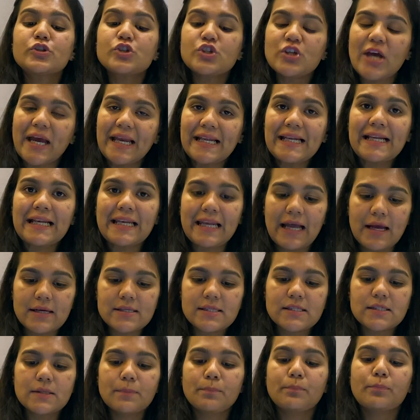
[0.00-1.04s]
child
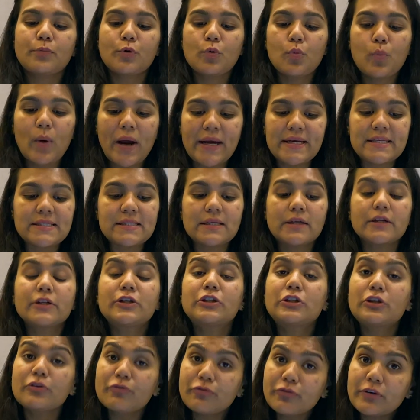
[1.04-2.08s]
class provides a
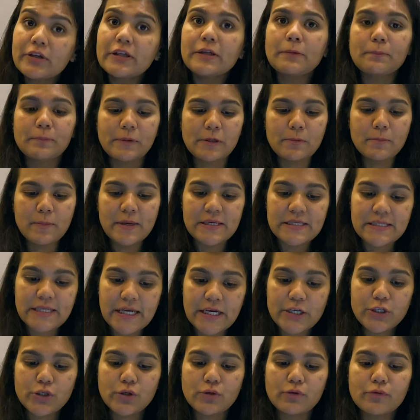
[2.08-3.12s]
different
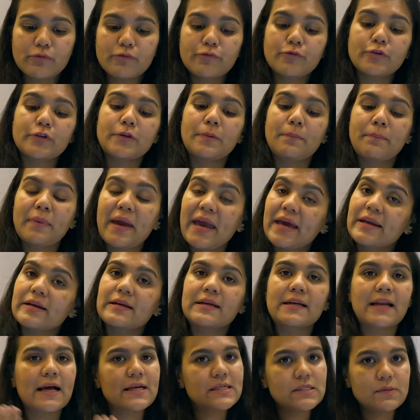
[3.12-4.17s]
implementation for the
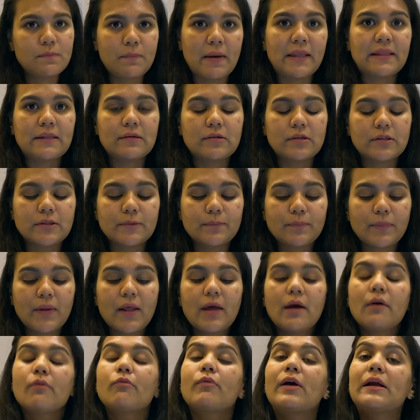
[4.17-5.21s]
parent class method,
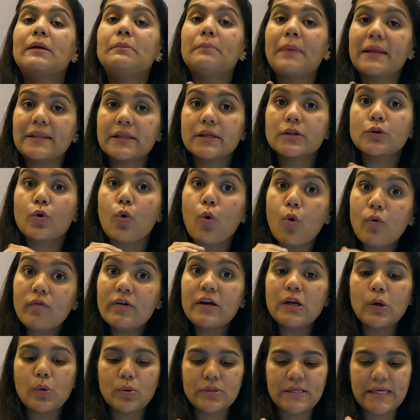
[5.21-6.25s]
while method
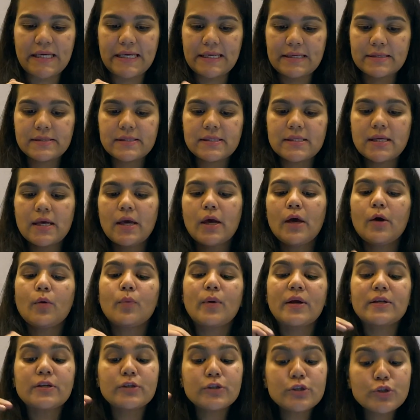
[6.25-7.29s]
overloading is
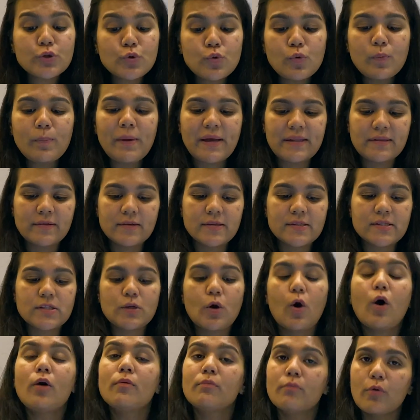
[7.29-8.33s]
when two
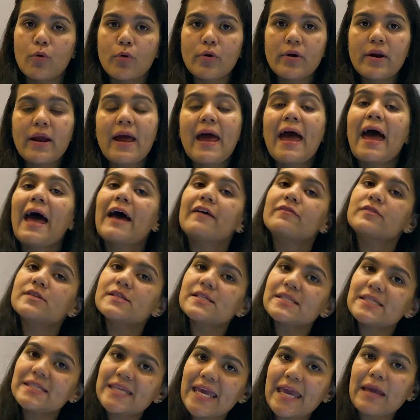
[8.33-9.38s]
methods or more have the
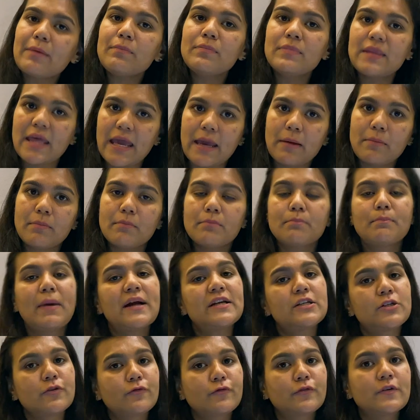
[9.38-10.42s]
same name
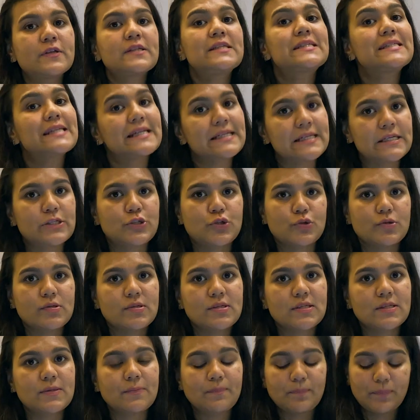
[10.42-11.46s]
but different
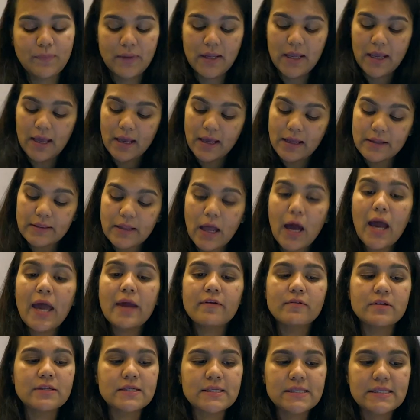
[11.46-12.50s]
signatures. Now
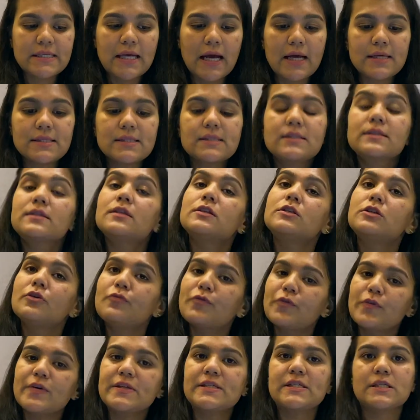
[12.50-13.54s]
I will discuss the
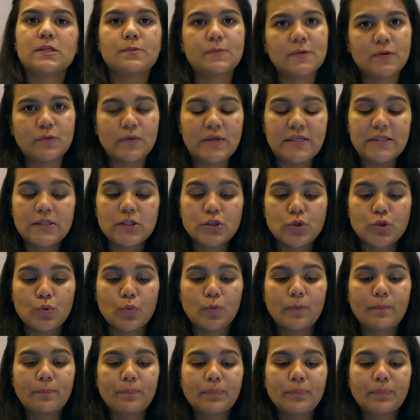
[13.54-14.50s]
differences between the two.